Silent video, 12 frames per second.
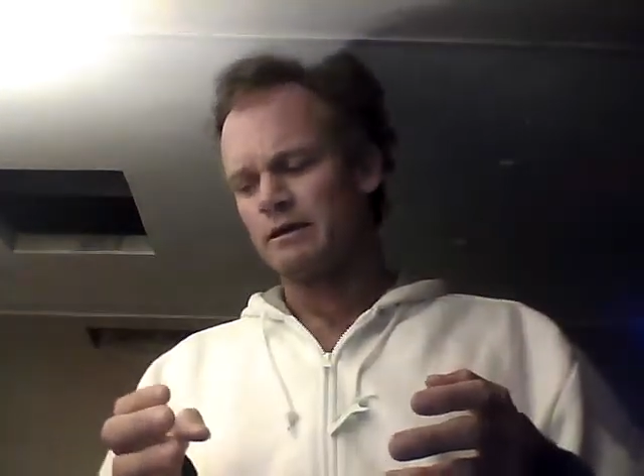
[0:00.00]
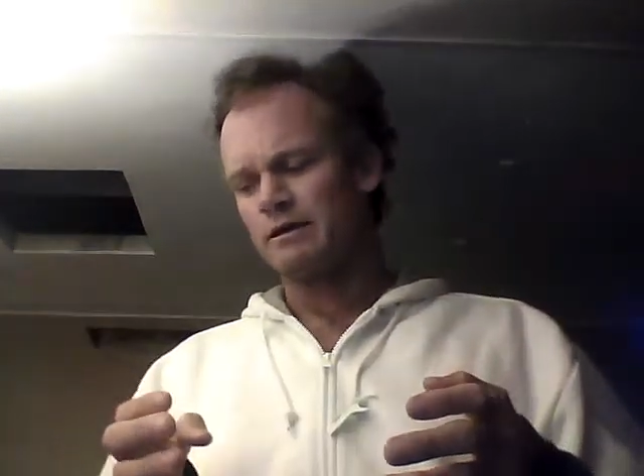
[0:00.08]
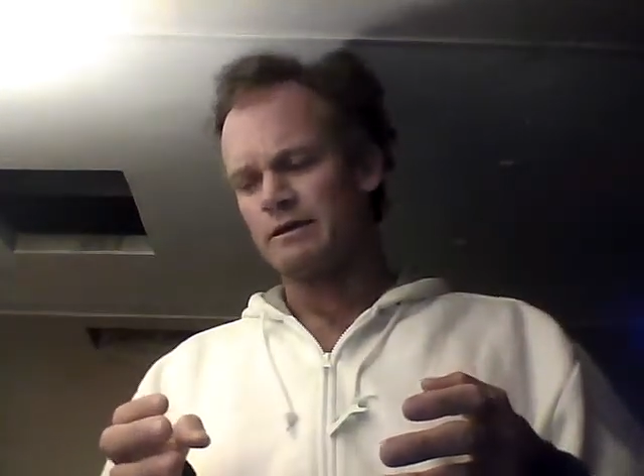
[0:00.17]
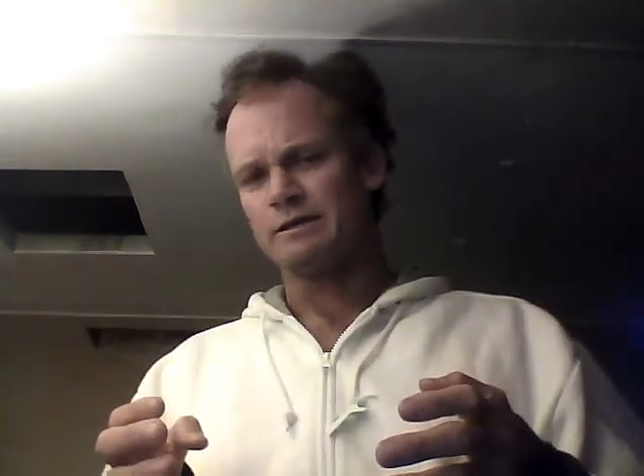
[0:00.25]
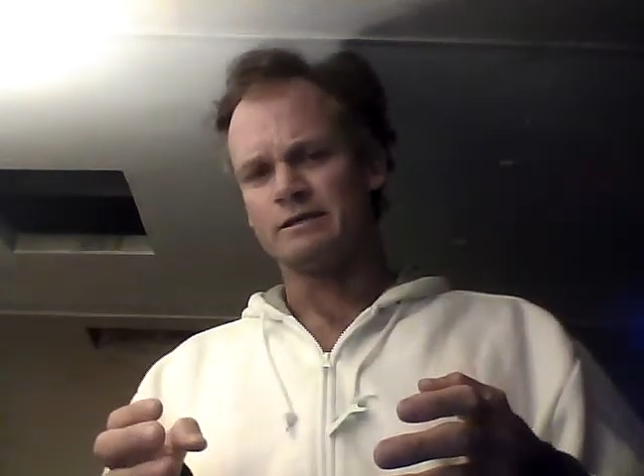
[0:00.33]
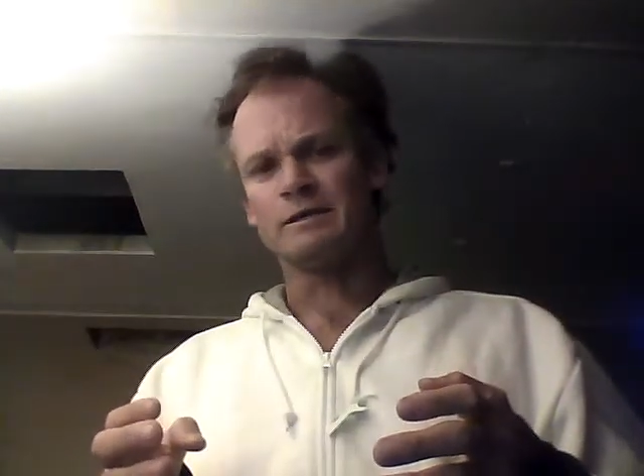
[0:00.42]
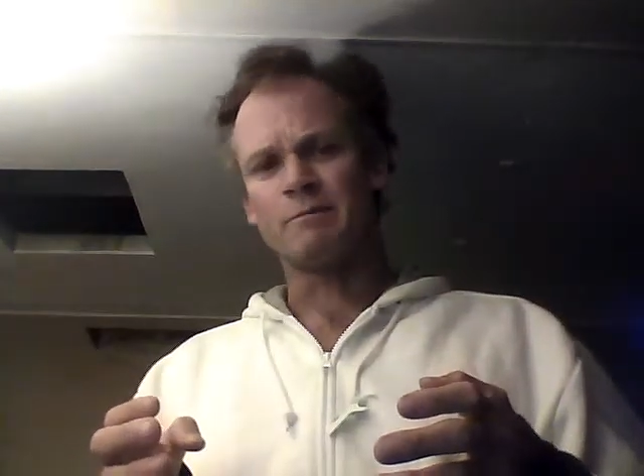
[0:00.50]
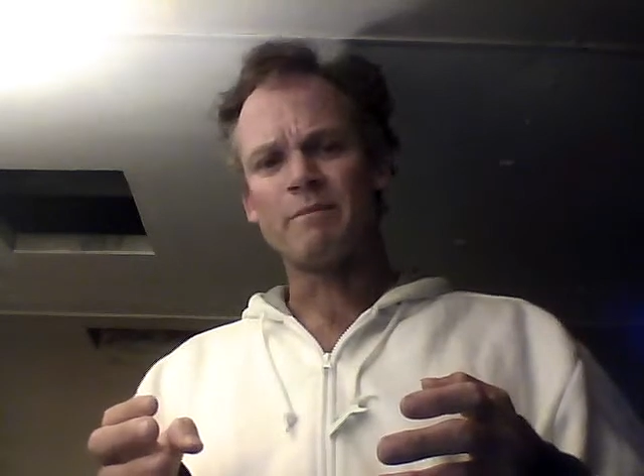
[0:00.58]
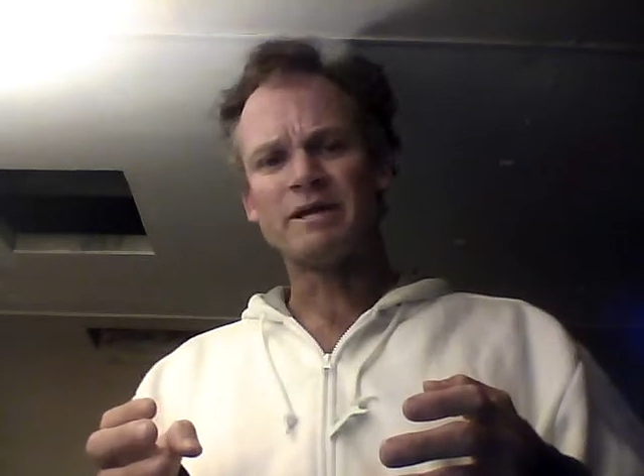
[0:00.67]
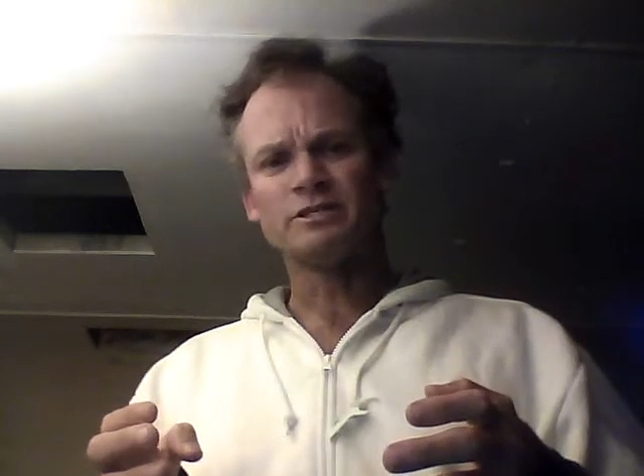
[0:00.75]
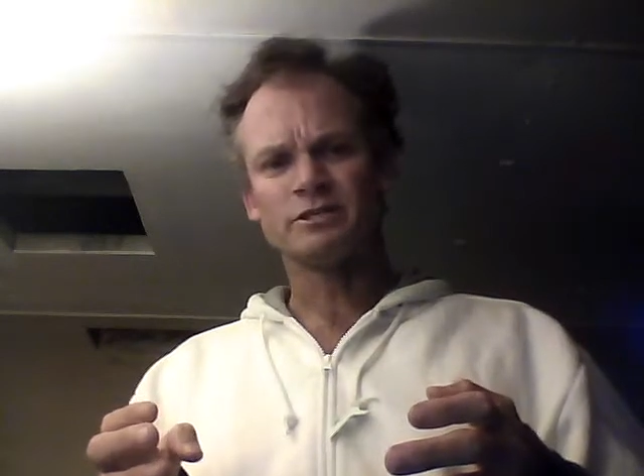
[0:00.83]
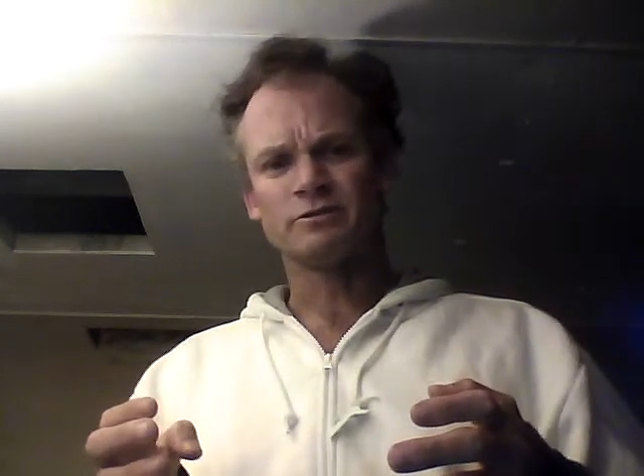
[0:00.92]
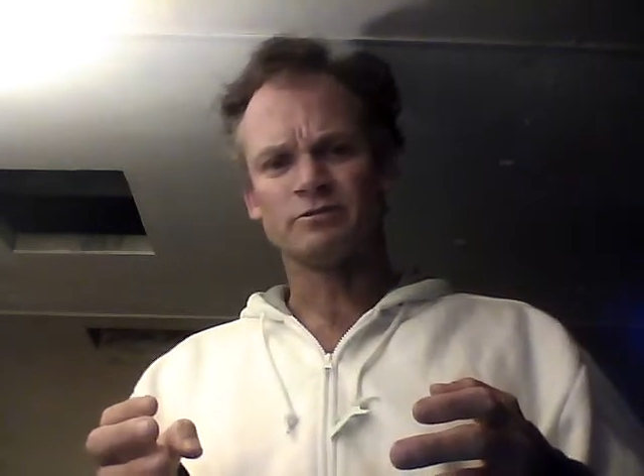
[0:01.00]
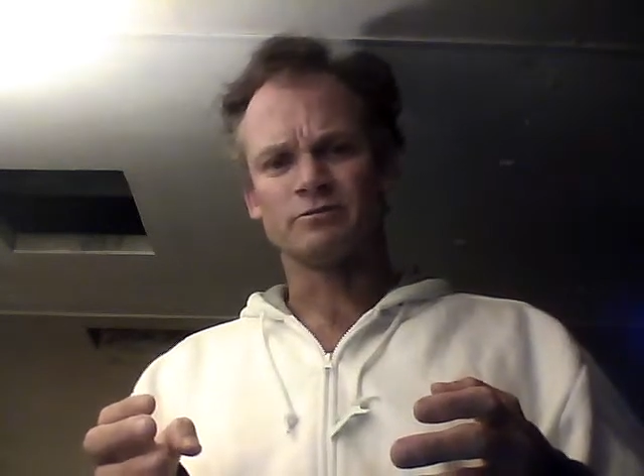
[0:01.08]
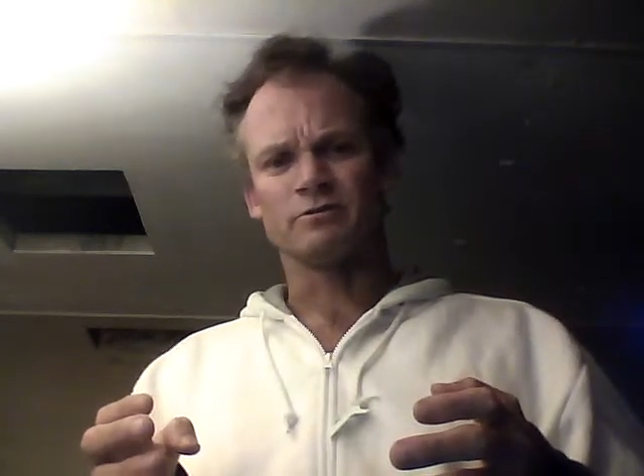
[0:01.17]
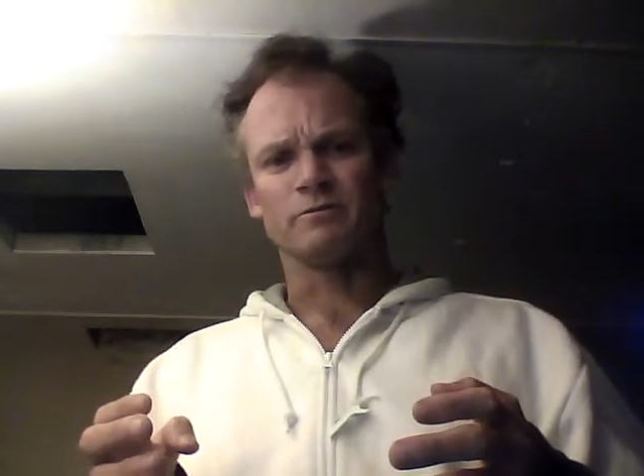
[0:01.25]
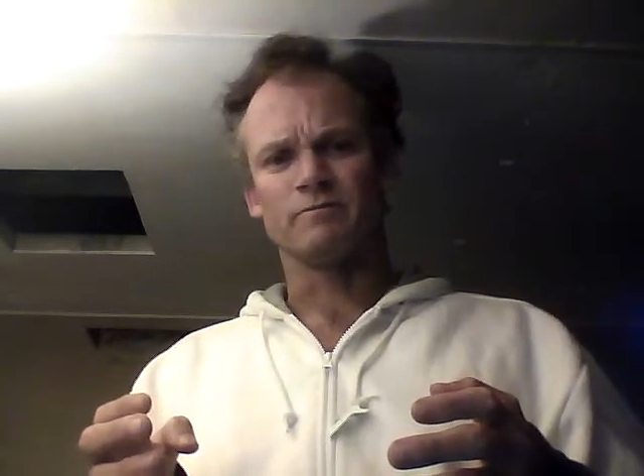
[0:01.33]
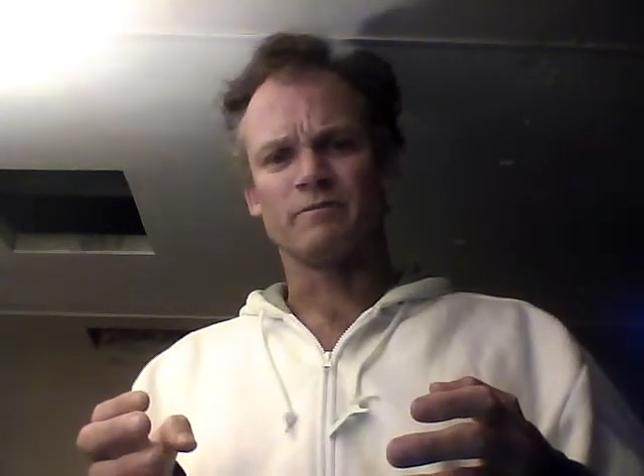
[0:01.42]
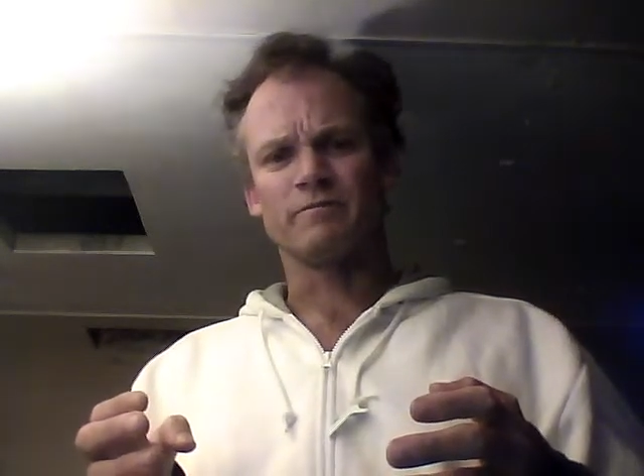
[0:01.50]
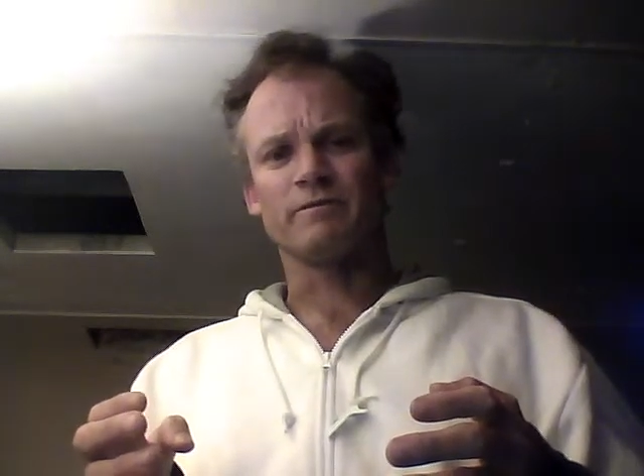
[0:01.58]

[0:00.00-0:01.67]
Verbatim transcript: in dimensional